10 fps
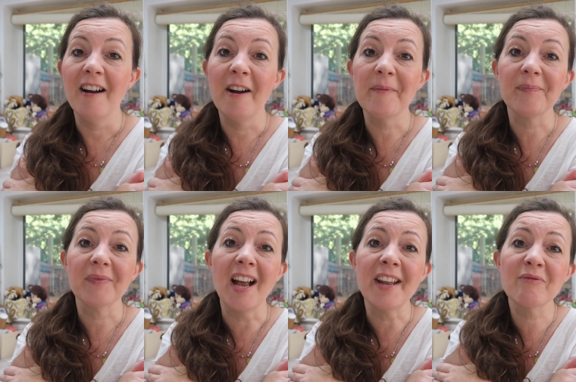Um,
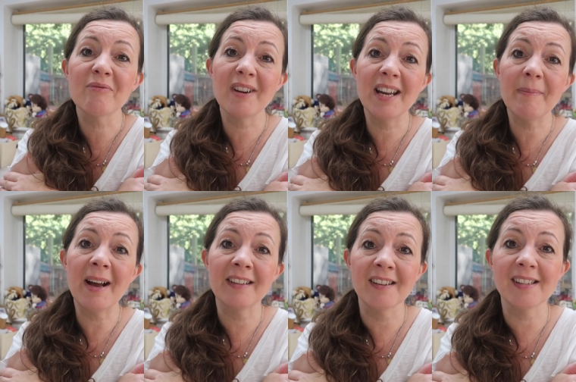I had a really
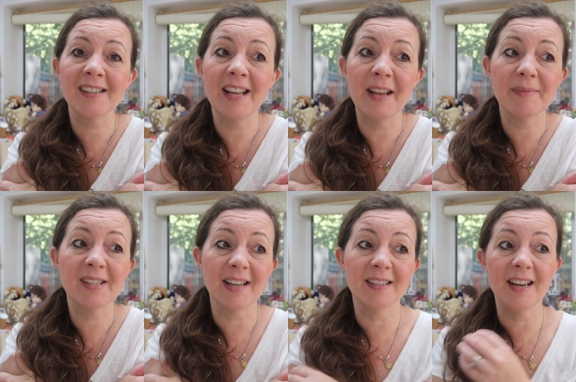bad night's sleep
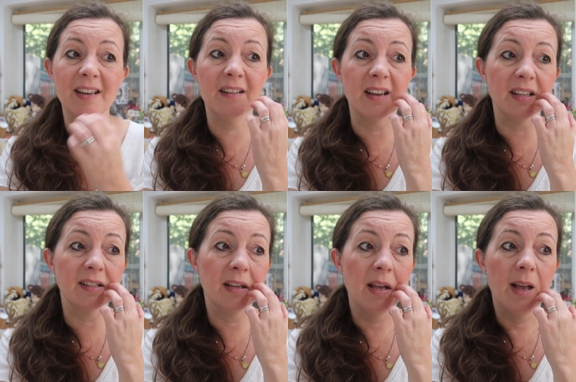Saturday
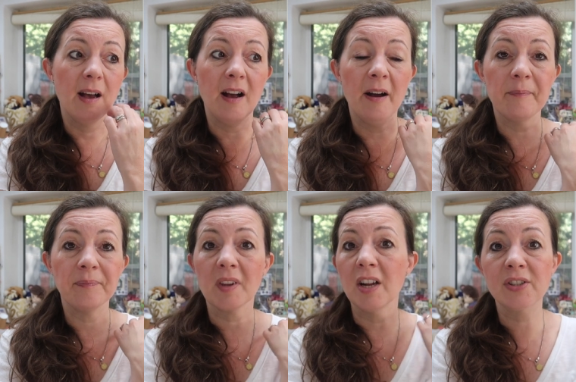night.
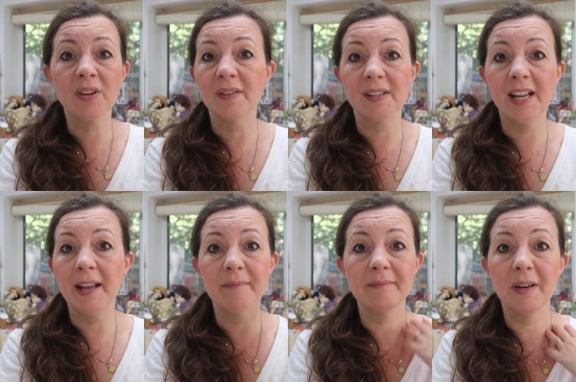Um, I just couldn't
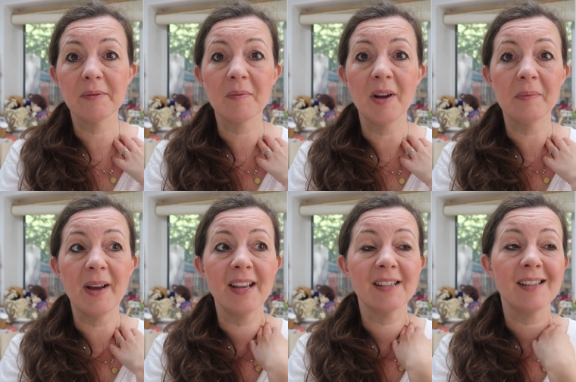sleep. I was wide
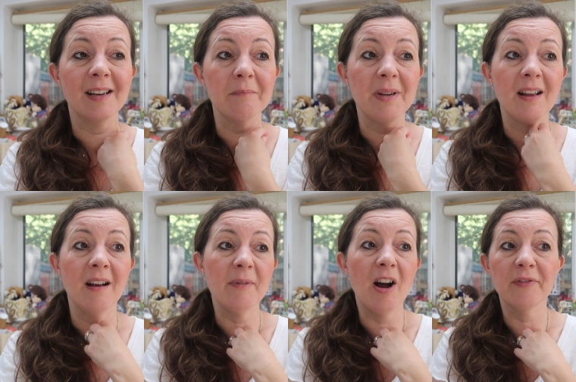awake still at mid,
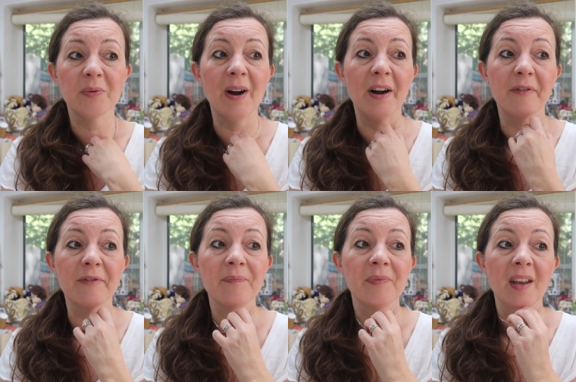um, half twelve.